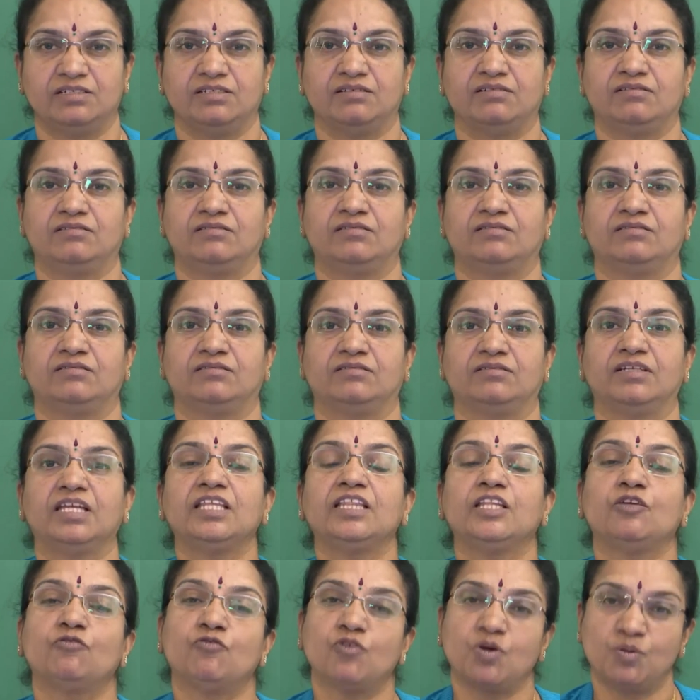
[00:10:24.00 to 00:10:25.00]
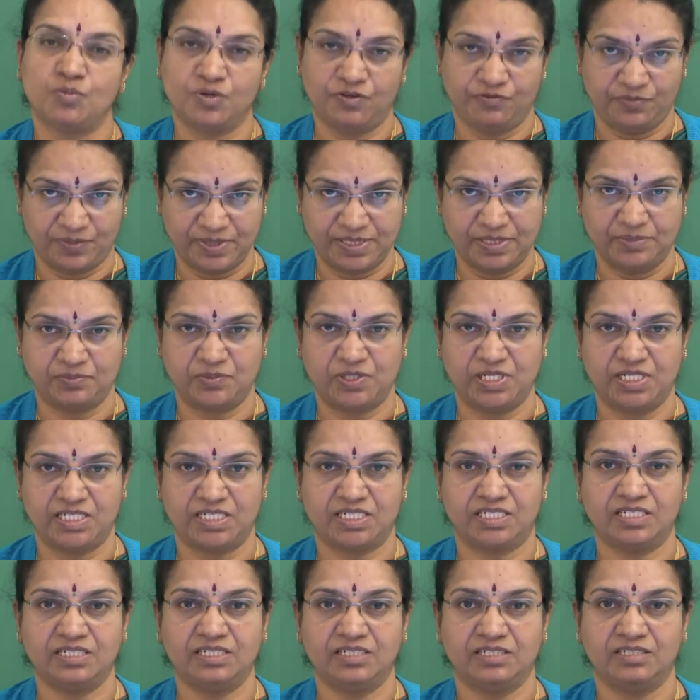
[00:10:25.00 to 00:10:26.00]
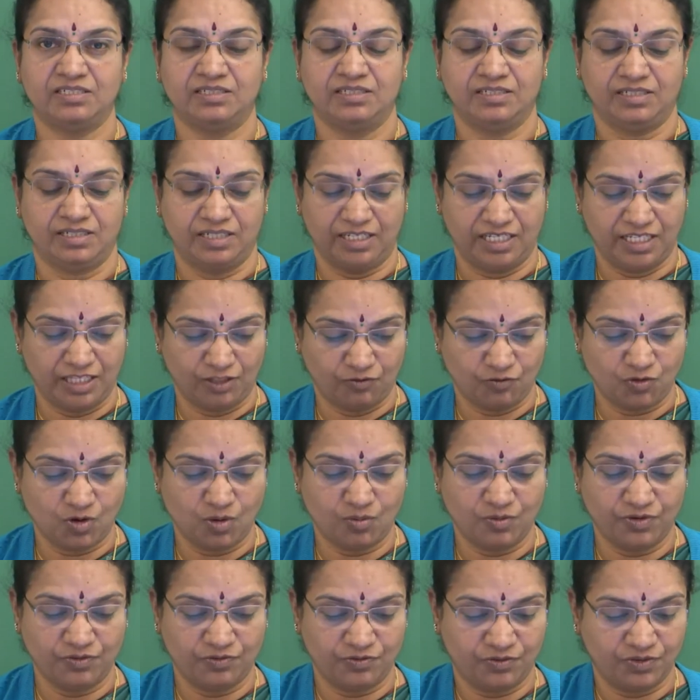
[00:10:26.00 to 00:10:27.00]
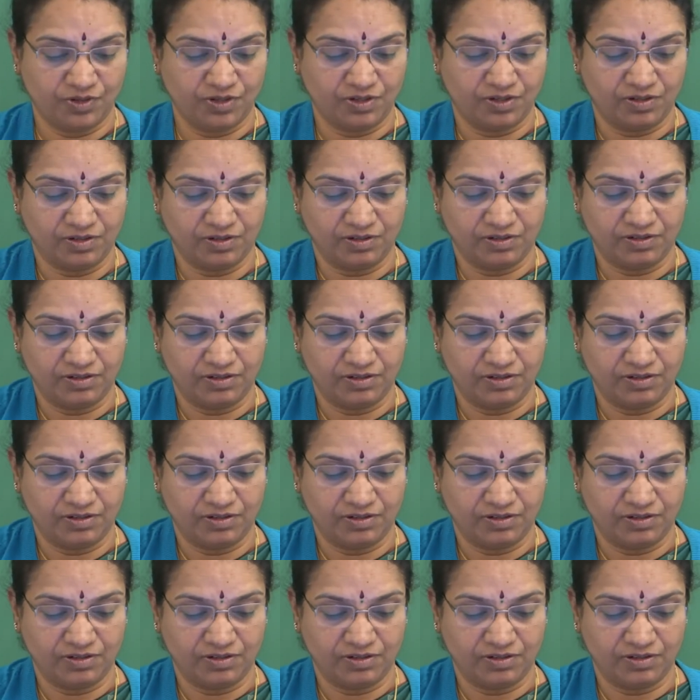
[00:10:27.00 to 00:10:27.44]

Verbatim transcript: uh, in the form of perspiration, in the form of uh,